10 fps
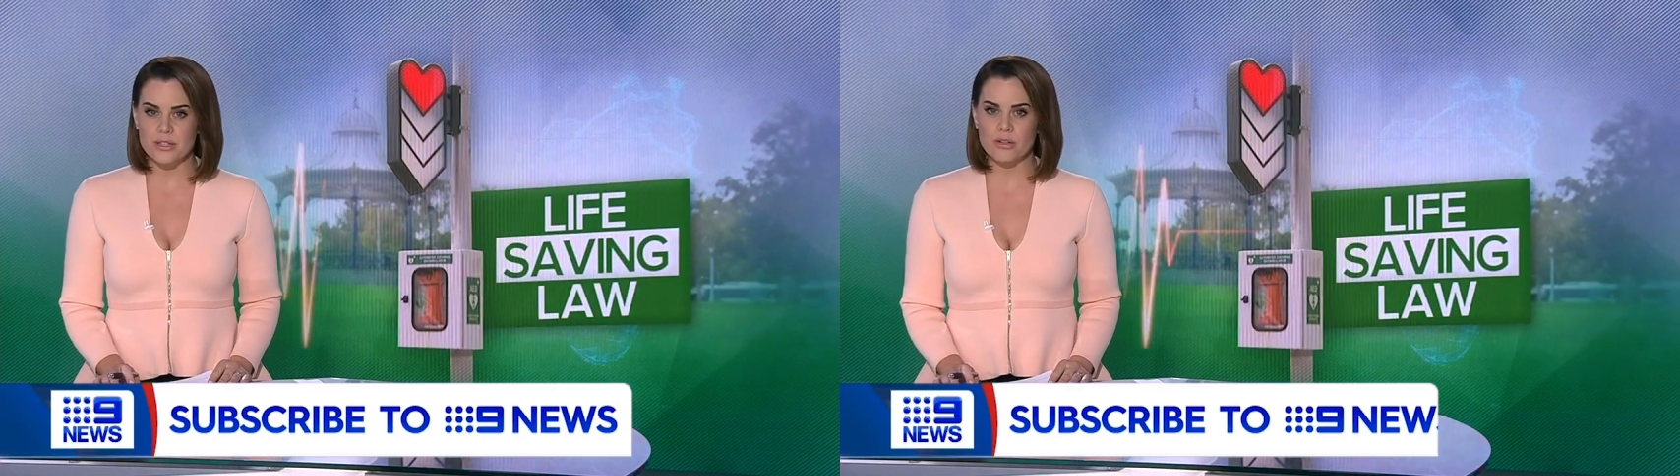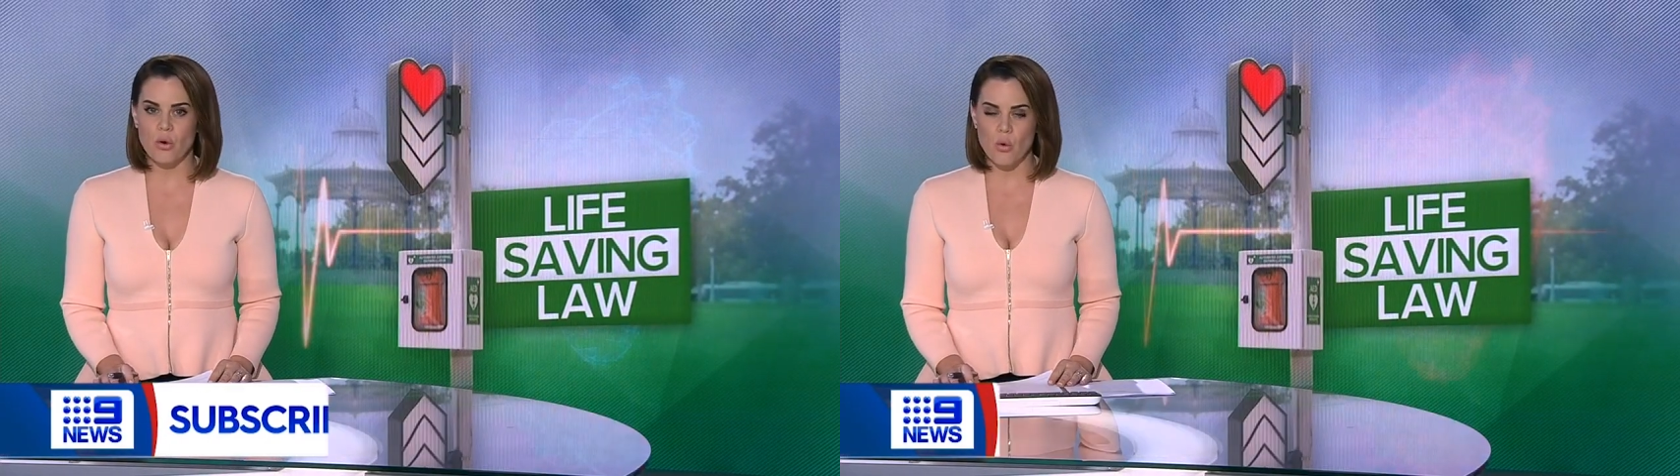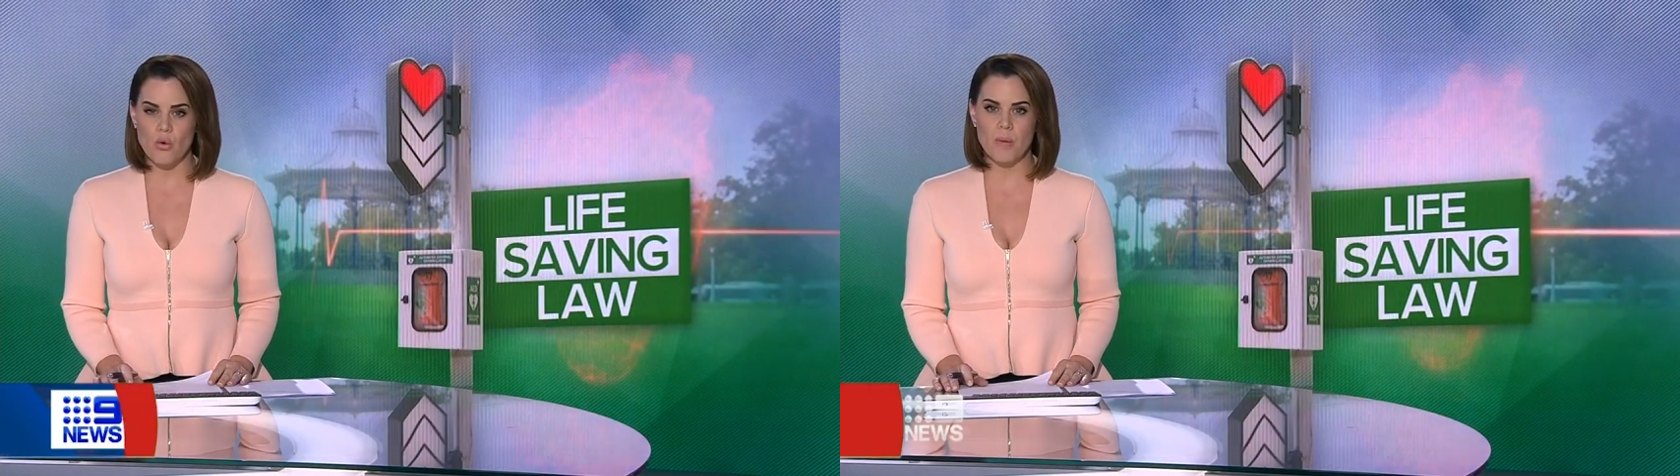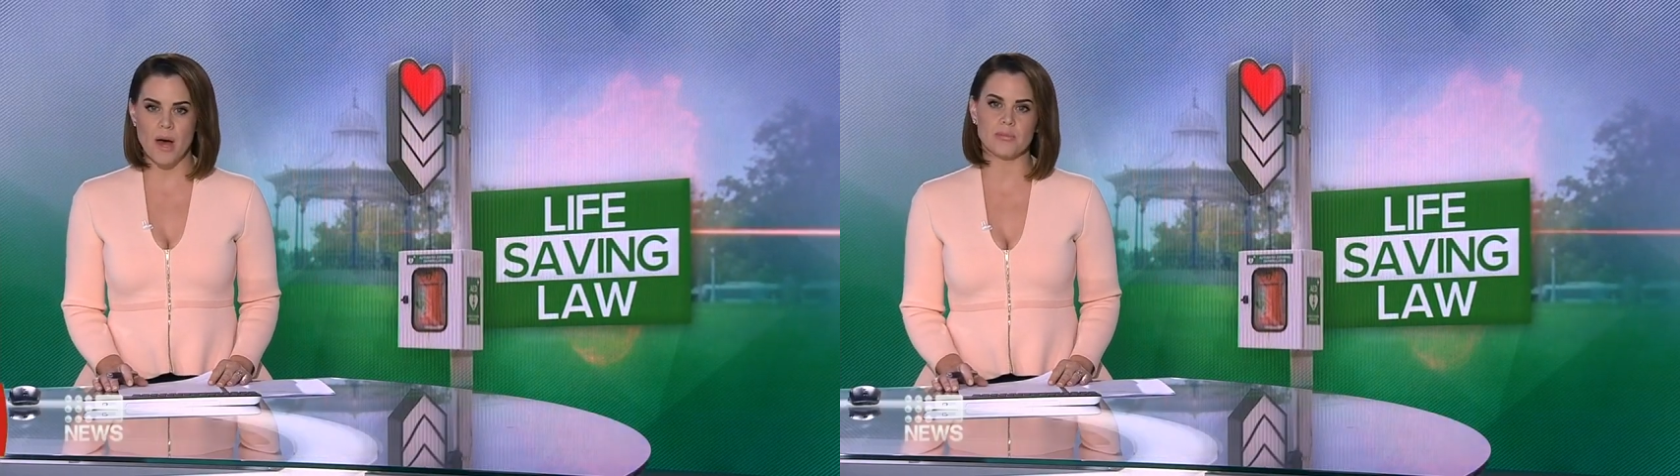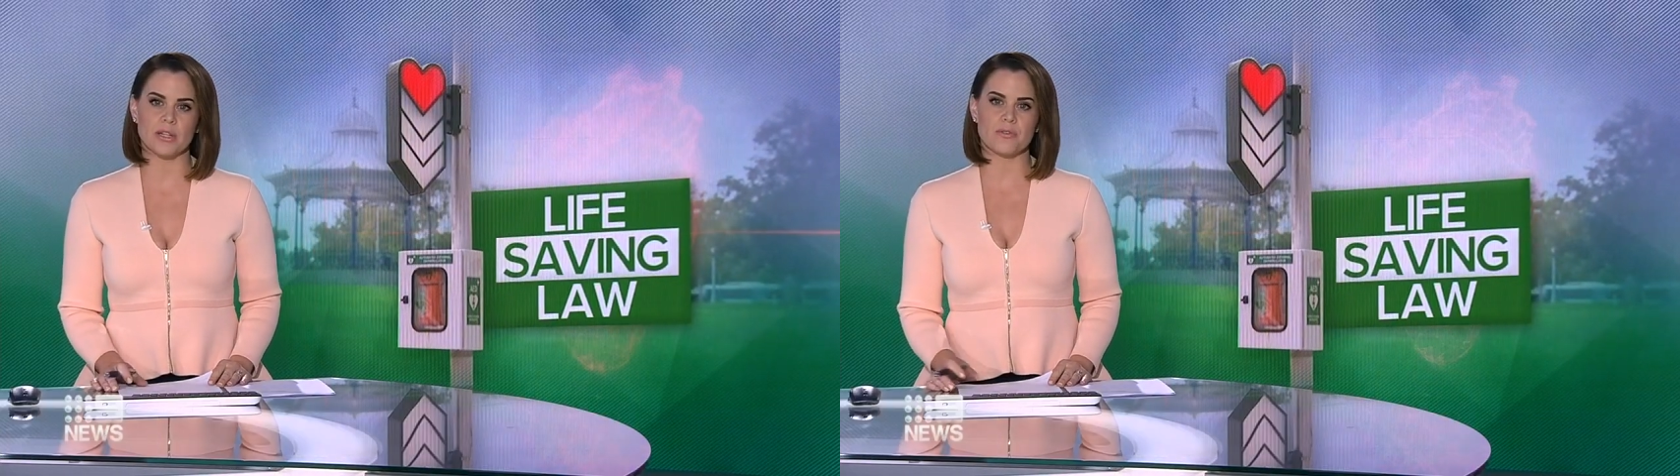in all
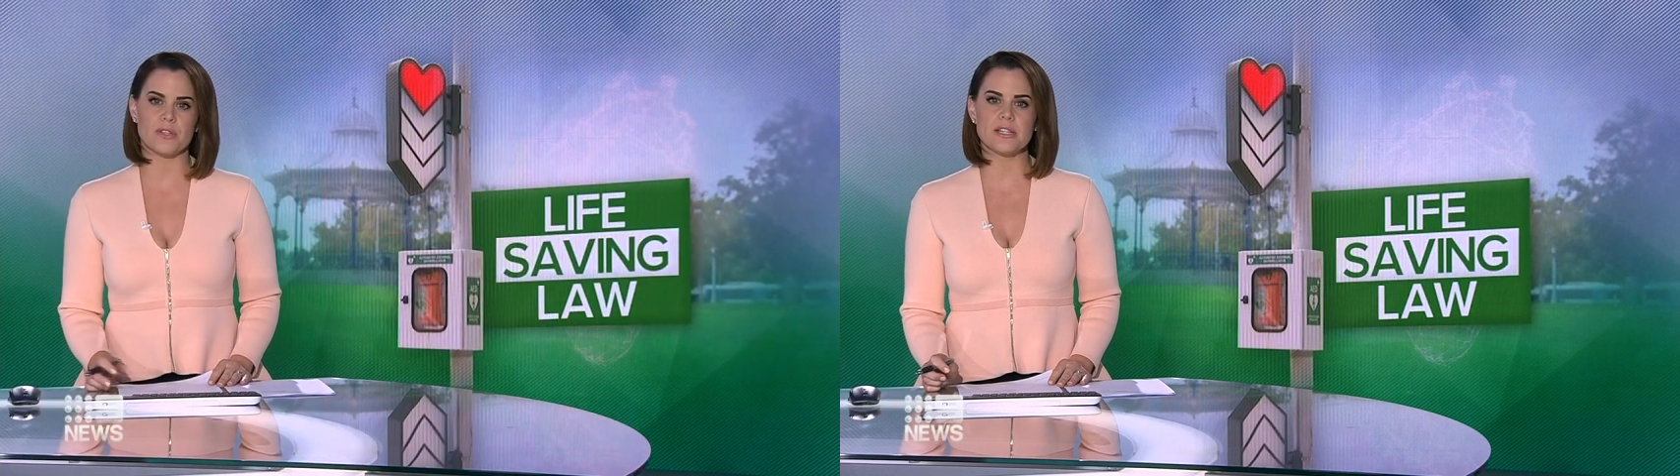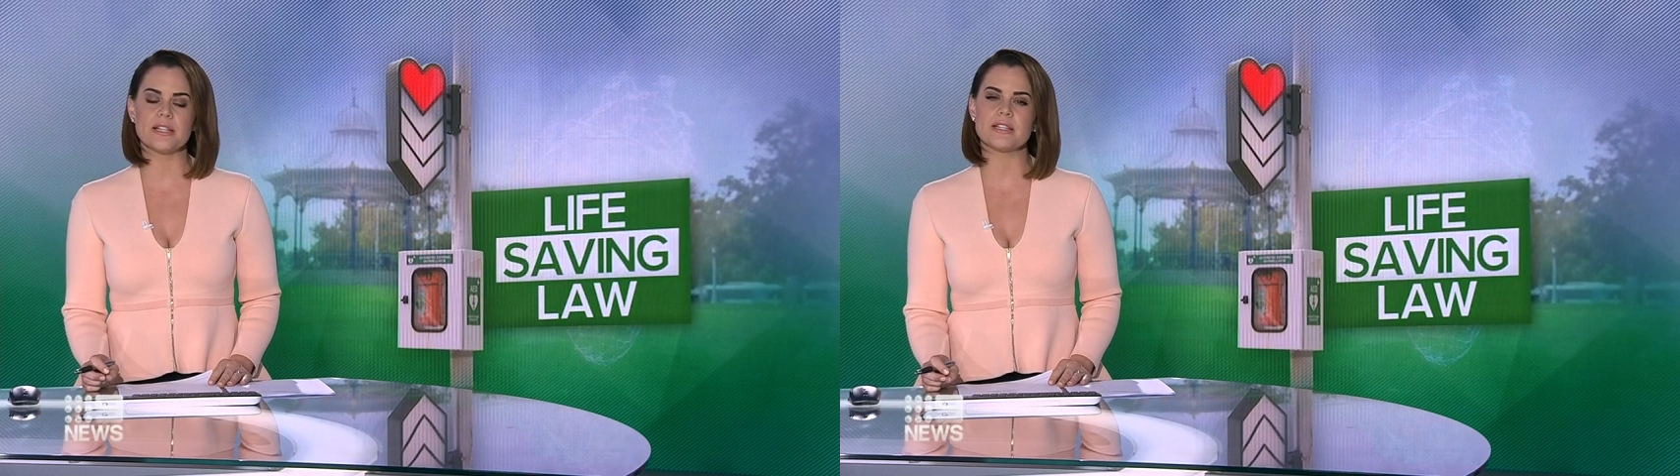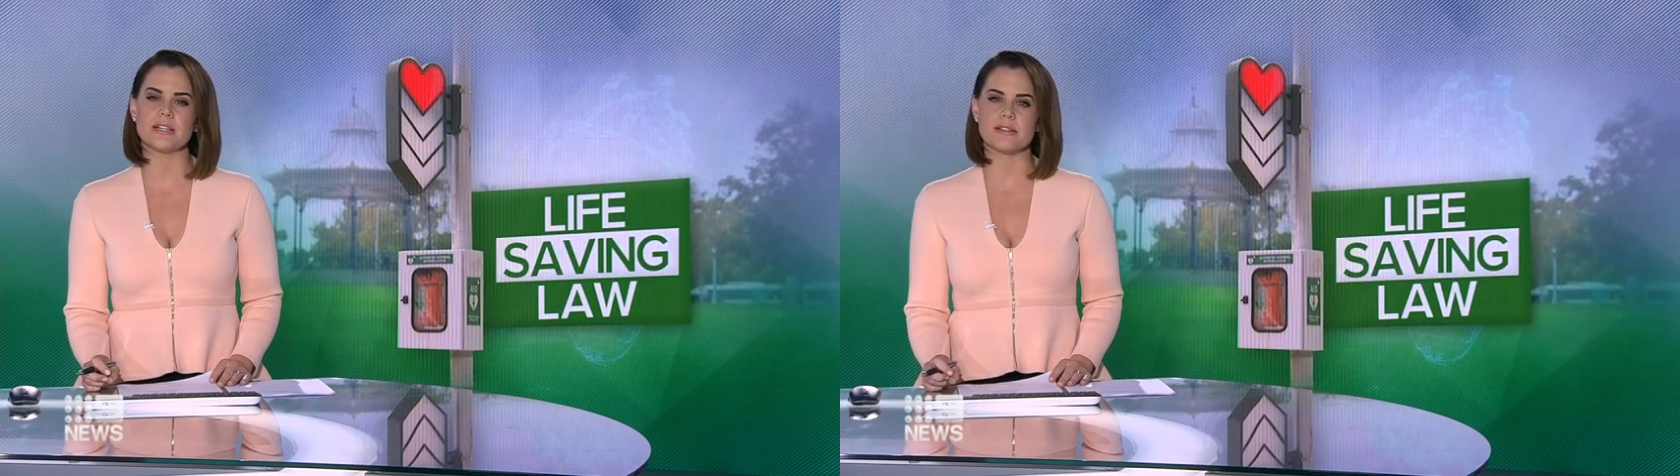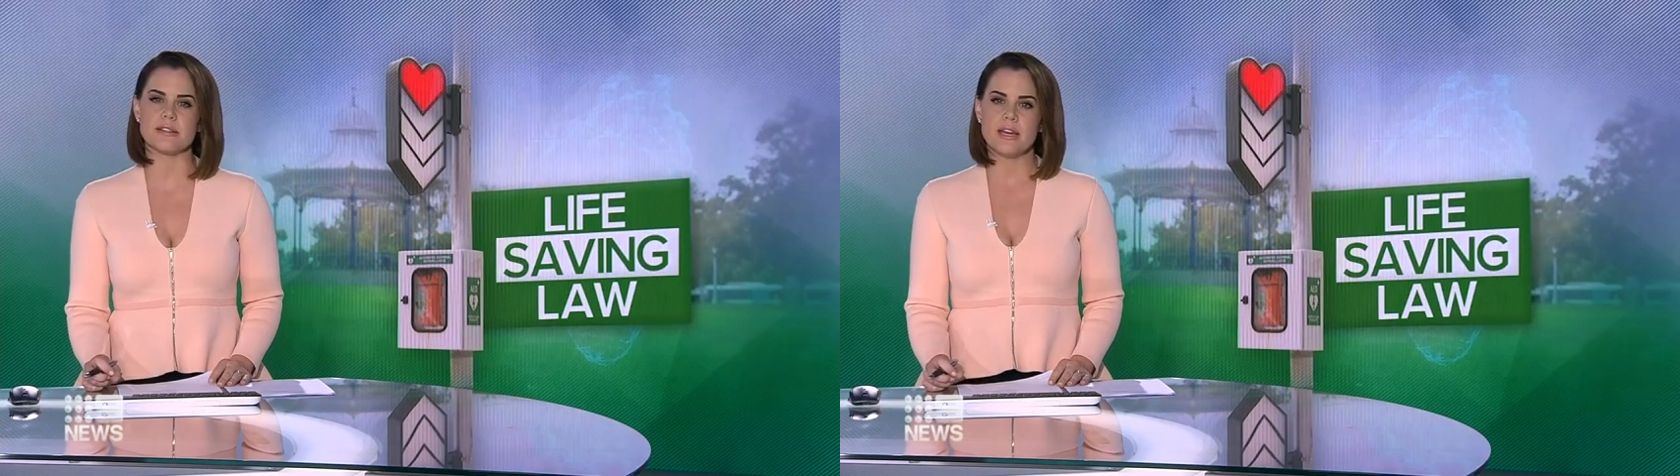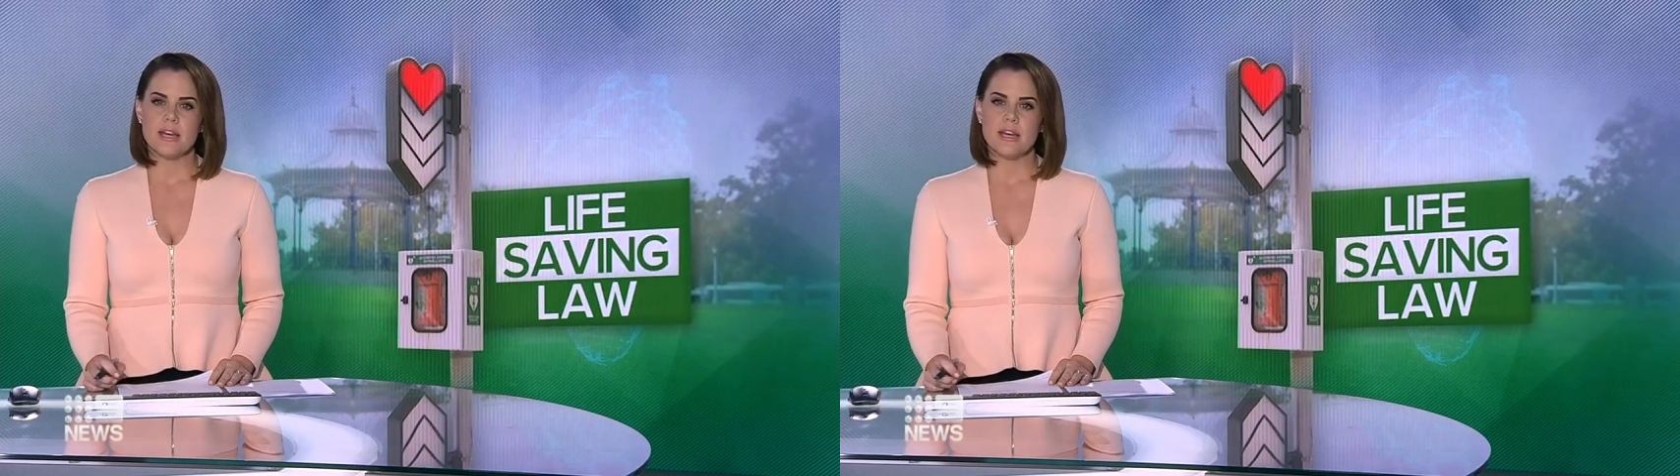public facilities.